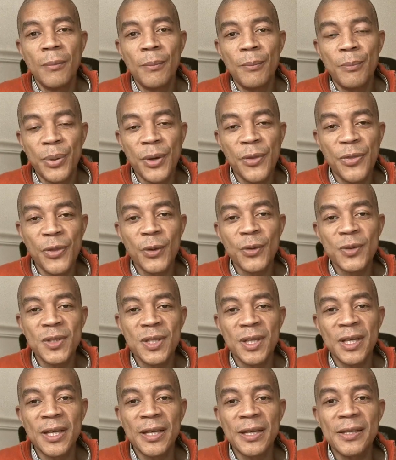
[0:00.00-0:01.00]
put those
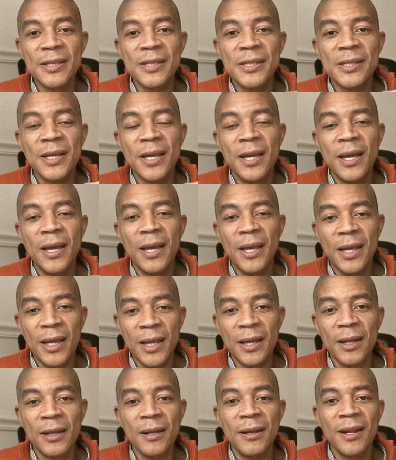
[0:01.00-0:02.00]
things
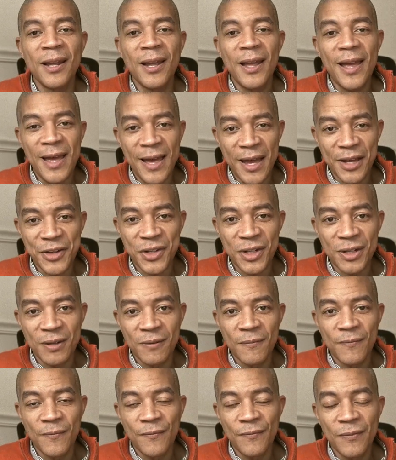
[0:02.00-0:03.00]
in action.
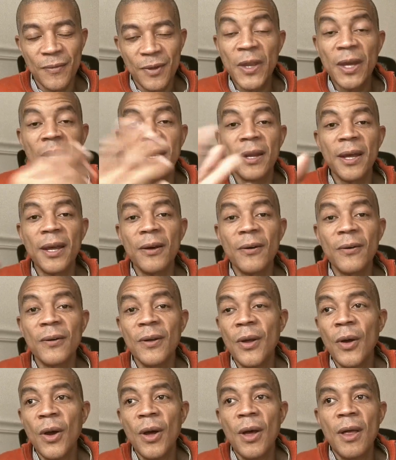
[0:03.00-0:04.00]
Now,
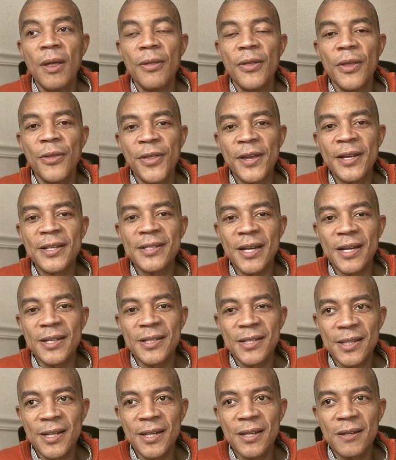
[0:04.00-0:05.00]
the things I
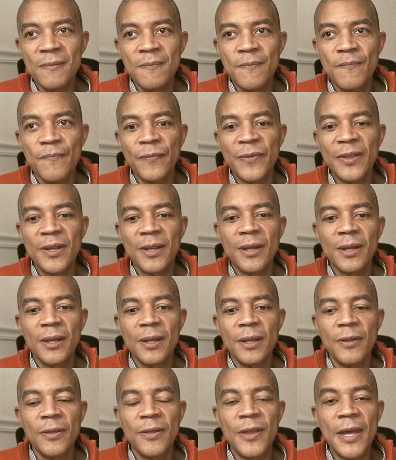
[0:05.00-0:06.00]
said,
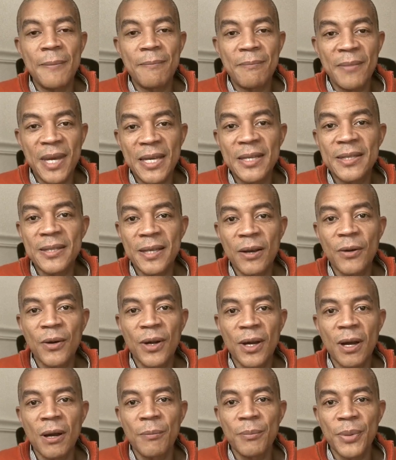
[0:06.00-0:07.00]
they may sound
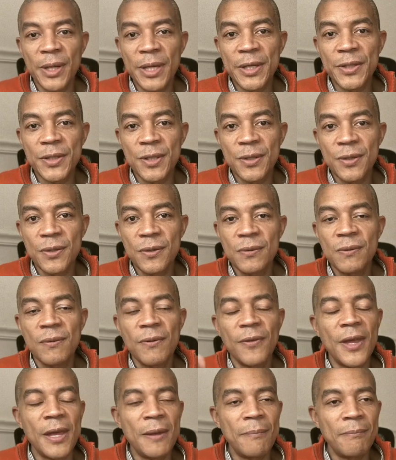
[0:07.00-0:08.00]
complex to you.
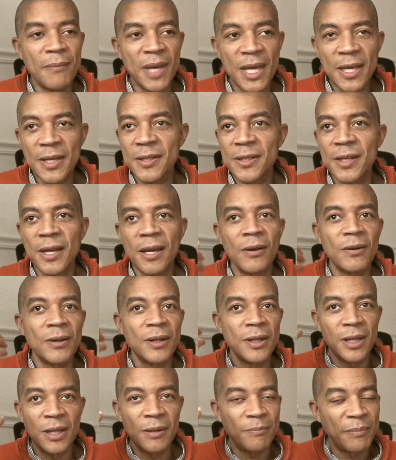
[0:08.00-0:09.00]
They may
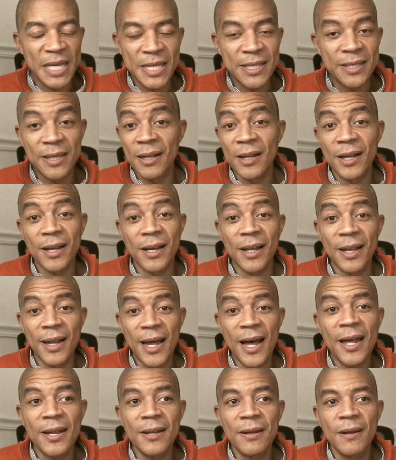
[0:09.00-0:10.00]
sound, it may sound like a
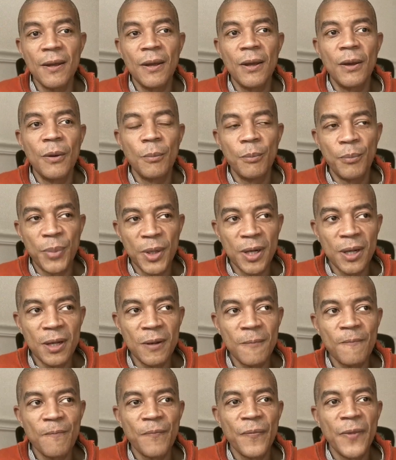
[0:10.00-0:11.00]
lot,
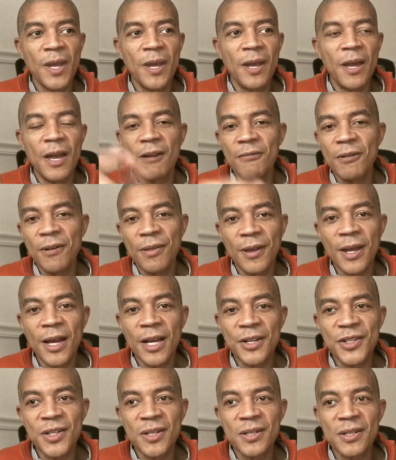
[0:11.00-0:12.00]
but everything
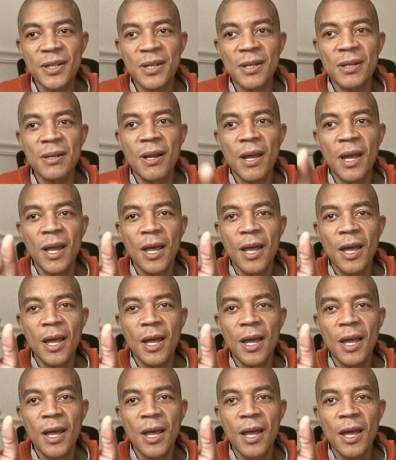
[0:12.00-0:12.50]
I just said